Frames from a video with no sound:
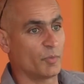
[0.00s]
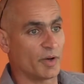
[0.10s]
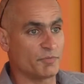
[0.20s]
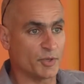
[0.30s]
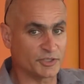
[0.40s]

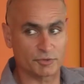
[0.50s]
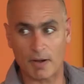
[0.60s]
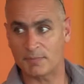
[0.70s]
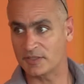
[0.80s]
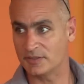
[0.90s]
where if you
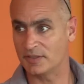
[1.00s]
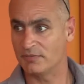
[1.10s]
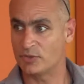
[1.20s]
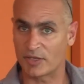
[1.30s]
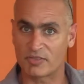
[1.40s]
interrupt it,
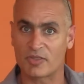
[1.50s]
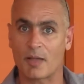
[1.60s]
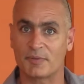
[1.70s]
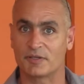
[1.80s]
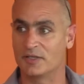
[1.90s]
if you can
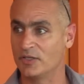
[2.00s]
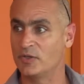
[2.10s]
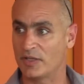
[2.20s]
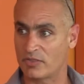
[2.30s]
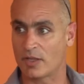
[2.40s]
stop it,
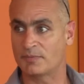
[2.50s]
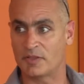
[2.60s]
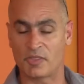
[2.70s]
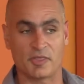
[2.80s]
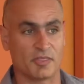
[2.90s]
you can stop the
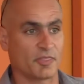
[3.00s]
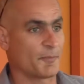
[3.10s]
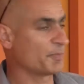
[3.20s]
disease.